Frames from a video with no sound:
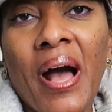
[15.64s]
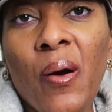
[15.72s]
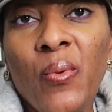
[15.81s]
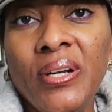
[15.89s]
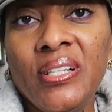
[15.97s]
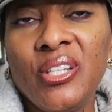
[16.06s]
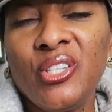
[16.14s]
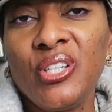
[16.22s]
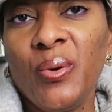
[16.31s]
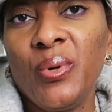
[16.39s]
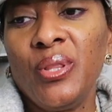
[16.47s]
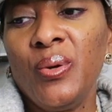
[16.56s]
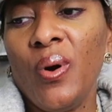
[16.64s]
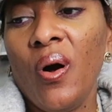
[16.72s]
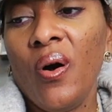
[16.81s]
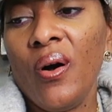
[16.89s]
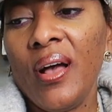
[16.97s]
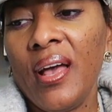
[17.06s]
I wanted to share with you
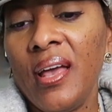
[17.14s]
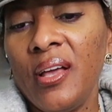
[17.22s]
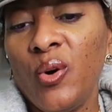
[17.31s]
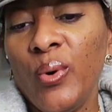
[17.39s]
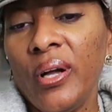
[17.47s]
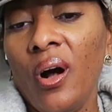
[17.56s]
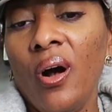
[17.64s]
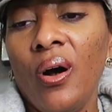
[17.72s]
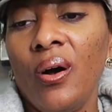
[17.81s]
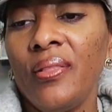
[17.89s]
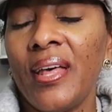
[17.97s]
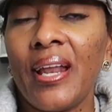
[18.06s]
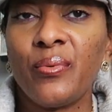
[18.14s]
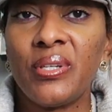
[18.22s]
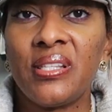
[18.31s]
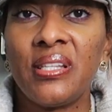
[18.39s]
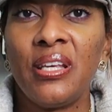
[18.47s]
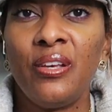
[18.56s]
all a quick haul that I
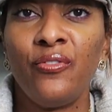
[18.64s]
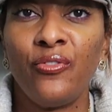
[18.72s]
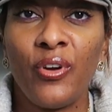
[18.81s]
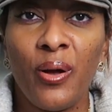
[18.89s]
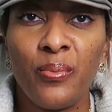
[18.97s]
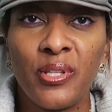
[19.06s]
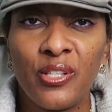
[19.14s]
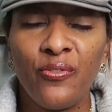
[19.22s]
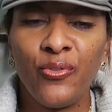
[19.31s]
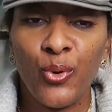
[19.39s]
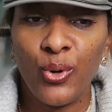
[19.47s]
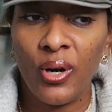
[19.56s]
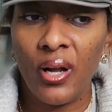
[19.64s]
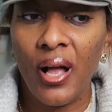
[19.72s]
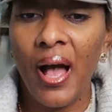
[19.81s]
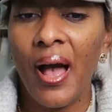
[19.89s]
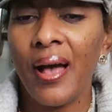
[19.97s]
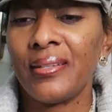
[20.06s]
received from
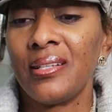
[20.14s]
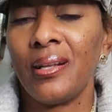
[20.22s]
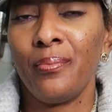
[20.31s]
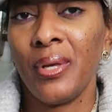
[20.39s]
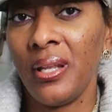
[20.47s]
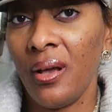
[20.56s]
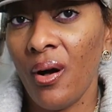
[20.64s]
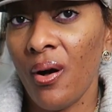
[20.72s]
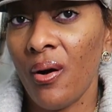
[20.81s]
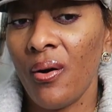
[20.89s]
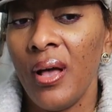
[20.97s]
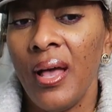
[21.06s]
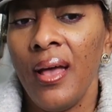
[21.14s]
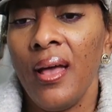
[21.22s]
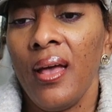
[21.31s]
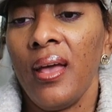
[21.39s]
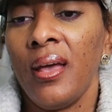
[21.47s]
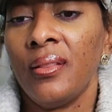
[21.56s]
Sephora I did a mini haul
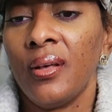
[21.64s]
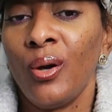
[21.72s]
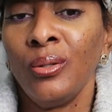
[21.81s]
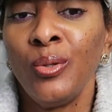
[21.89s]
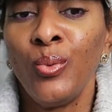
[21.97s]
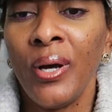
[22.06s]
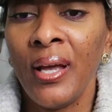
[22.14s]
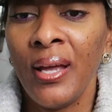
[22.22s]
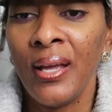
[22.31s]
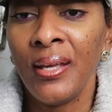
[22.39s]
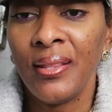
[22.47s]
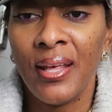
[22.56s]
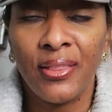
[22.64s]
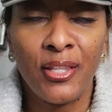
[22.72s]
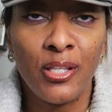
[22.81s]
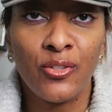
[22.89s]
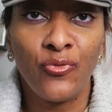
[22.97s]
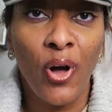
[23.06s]
and the only way that
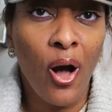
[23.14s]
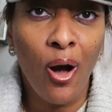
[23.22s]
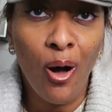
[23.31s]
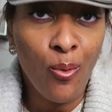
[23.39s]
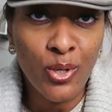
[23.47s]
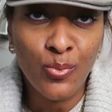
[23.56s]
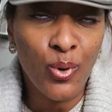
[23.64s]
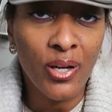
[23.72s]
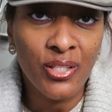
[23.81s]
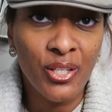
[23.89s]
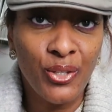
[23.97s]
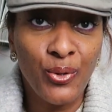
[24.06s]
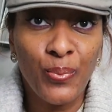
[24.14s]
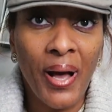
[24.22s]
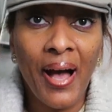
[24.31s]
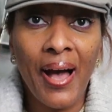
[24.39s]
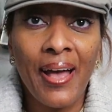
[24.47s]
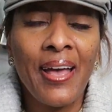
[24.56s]
this haul was brought to you
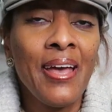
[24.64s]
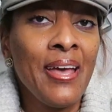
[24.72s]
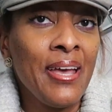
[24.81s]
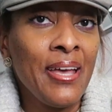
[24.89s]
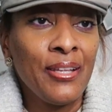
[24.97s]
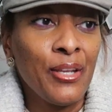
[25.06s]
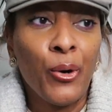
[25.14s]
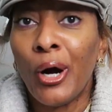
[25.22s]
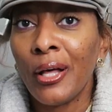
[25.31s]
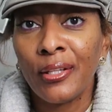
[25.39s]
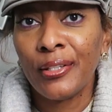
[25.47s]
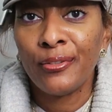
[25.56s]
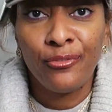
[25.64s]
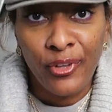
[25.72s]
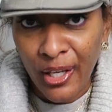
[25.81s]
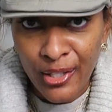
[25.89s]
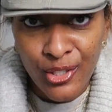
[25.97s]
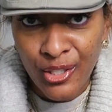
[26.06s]
by no other than
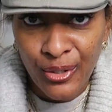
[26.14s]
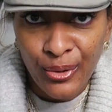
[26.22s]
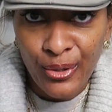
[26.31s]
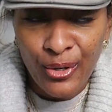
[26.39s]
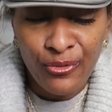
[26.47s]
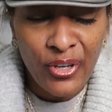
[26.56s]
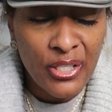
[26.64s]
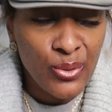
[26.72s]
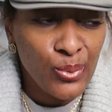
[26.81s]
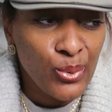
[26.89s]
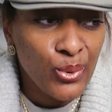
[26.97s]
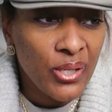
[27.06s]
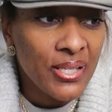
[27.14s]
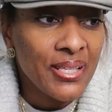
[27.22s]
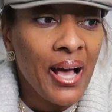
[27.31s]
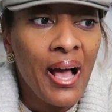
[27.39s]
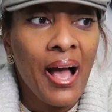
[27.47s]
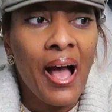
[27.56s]
Fetch girl Fetch
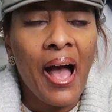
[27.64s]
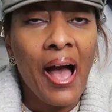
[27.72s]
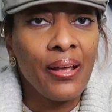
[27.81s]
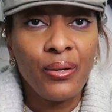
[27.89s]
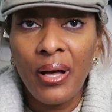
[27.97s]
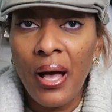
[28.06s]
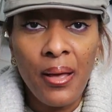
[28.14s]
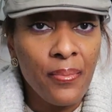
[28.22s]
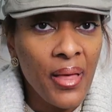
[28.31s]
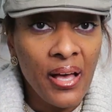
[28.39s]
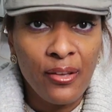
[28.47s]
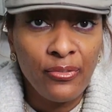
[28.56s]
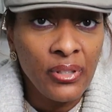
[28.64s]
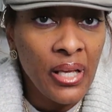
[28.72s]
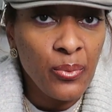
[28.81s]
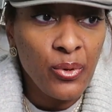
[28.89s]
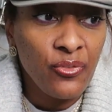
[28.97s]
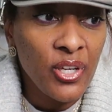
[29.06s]
Rewards I don't I am not
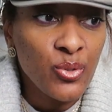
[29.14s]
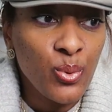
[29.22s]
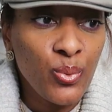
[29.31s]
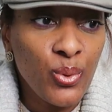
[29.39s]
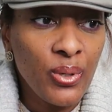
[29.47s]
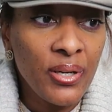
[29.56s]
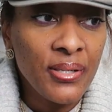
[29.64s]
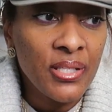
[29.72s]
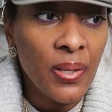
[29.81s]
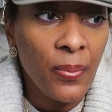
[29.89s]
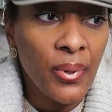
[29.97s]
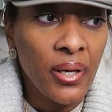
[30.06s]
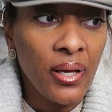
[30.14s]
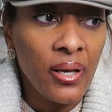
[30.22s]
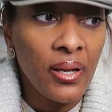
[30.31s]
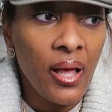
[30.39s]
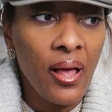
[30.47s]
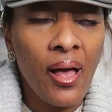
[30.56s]
affiliated with Fetch Rewards
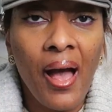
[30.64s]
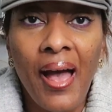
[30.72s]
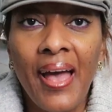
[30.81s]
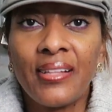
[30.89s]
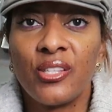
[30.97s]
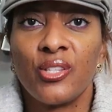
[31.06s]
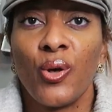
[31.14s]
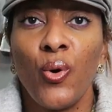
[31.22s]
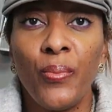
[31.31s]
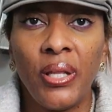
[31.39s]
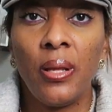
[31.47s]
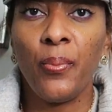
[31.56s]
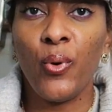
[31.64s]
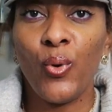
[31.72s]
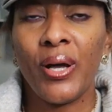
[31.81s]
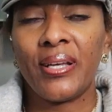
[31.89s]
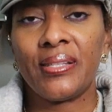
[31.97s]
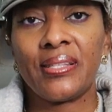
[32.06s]
but I had so many
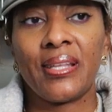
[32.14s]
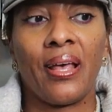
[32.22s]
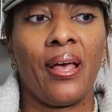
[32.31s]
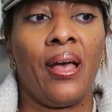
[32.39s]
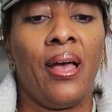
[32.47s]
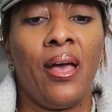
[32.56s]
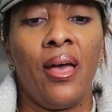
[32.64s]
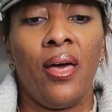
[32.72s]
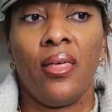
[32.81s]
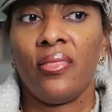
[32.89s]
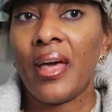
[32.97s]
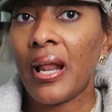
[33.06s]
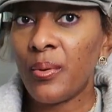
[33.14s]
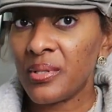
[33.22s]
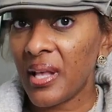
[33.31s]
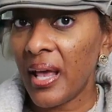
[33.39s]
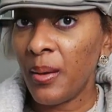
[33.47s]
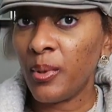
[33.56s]
points that I
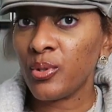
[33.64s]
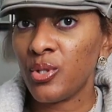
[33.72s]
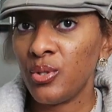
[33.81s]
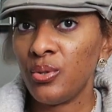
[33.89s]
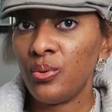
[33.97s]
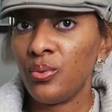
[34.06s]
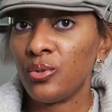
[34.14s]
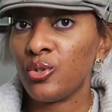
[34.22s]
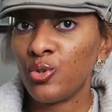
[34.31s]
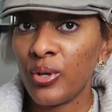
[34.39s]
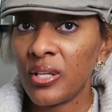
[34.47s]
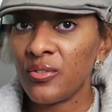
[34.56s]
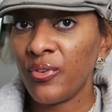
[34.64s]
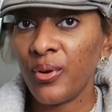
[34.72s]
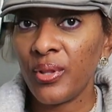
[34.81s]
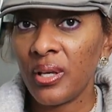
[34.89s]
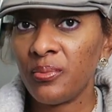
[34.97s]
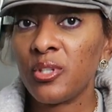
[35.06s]
was able to
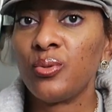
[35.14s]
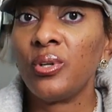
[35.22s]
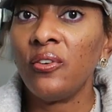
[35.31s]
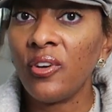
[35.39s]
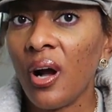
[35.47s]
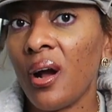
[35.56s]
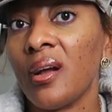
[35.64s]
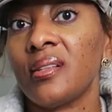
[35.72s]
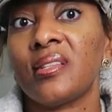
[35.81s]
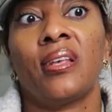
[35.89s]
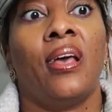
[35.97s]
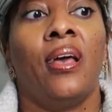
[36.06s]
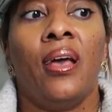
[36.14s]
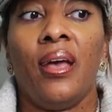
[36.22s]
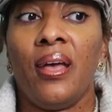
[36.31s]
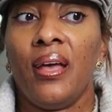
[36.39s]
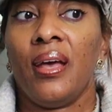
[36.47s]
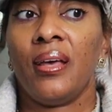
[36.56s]
transfer them to gift cards
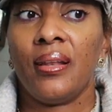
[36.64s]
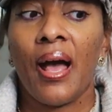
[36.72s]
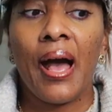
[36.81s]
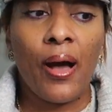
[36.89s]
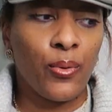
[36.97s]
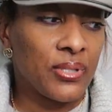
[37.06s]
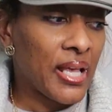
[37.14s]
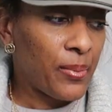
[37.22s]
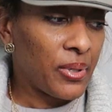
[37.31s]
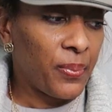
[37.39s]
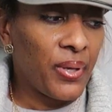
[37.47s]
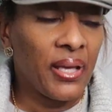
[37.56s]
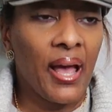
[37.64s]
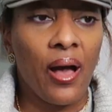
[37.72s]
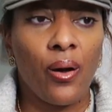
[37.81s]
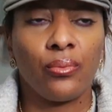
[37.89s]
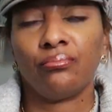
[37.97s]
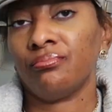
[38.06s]
and I was able to pick
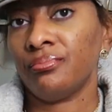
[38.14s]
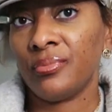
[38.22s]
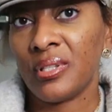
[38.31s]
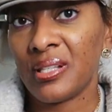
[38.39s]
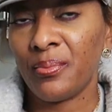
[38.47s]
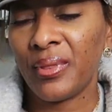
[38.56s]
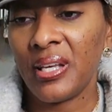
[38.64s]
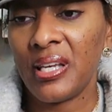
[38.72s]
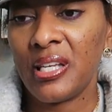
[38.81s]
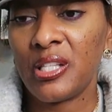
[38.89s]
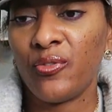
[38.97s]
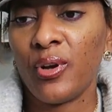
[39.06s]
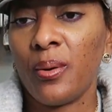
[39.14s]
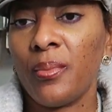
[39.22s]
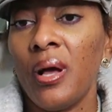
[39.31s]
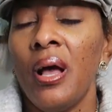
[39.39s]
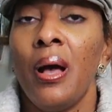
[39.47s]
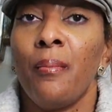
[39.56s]
out some things
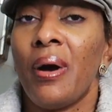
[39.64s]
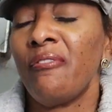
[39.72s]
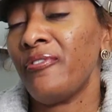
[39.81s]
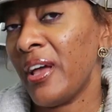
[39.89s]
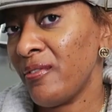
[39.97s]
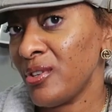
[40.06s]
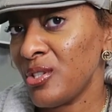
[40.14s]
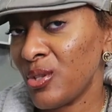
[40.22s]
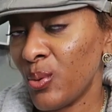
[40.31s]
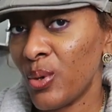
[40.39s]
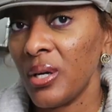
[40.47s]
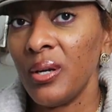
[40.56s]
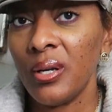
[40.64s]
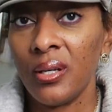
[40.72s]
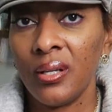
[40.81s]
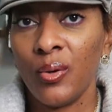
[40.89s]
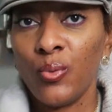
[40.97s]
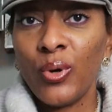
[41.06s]
from my favorite store
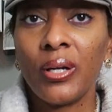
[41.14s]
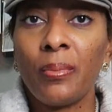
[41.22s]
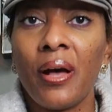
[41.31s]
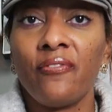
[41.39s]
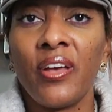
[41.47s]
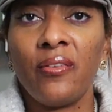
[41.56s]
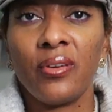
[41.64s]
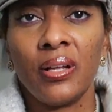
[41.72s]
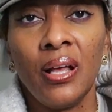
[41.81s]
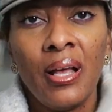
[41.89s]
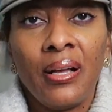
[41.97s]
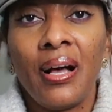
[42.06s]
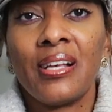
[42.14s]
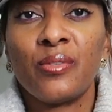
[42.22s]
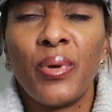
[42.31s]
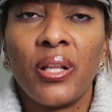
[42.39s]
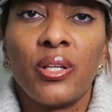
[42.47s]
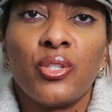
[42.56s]
one of my favorite
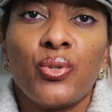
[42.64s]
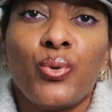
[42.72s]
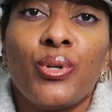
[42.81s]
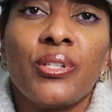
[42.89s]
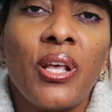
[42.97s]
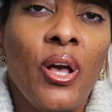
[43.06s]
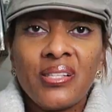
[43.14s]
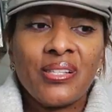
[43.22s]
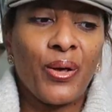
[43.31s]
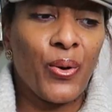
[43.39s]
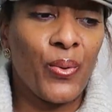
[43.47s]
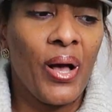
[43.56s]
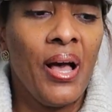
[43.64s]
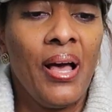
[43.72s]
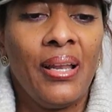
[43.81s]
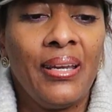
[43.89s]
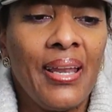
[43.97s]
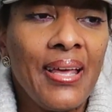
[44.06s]
cosmetic stores so
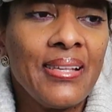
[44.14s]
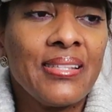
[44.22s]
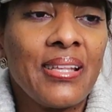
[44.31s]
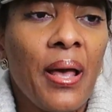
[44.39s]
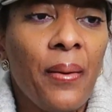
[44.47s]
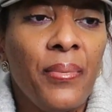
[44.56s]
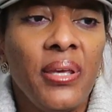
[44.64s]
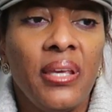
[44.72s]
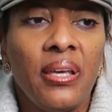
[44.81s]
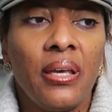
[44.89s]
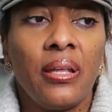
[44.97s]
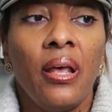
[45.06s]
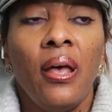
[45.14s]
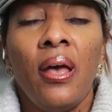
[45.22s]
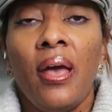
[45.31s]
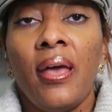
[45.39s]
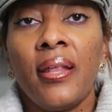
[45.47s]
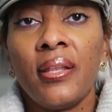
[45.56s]
let's begin
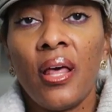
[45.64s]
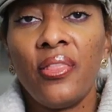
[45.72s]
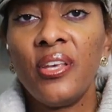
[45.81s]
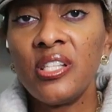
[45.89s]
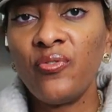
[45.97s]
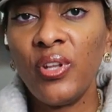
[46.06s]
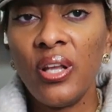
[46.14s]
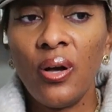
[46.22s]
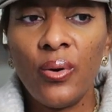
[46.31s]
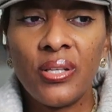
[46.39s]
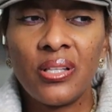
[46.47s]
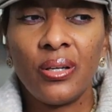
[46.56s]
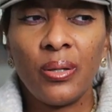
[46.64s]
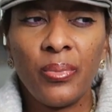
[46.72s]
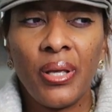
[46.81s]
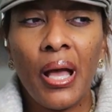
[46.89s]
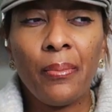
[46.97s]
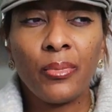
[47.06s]
and this video is going to
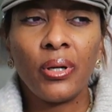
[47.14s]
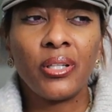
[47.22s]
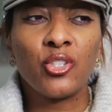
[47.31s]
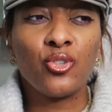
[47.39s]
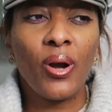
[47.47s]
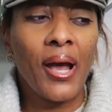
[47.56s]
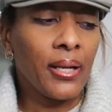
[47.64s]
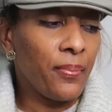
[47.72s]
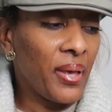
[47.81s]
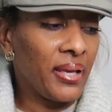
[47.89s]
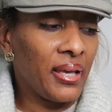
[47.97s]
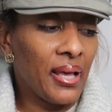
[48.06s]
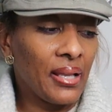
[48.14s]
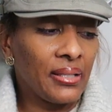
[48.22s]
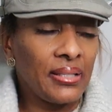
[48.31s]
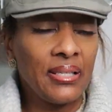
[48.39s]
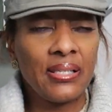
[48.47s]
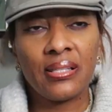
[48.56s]
be i'm going to try to make it at
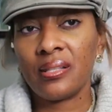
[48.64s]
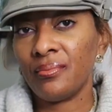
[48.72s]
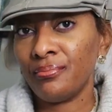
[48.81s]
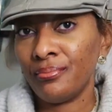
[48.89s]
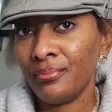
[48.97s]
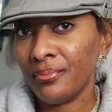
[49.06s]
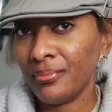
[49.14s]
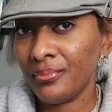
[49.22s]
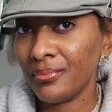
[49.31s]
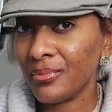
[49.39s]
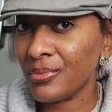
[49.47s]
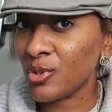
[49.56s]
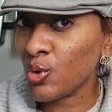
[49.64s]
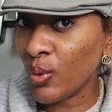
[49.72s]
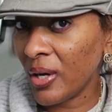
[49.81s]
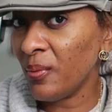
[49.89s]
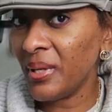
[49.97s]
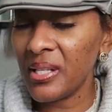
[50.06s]
least
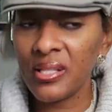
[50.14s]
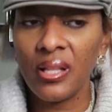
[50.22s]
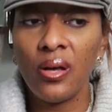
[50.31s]
12 minutes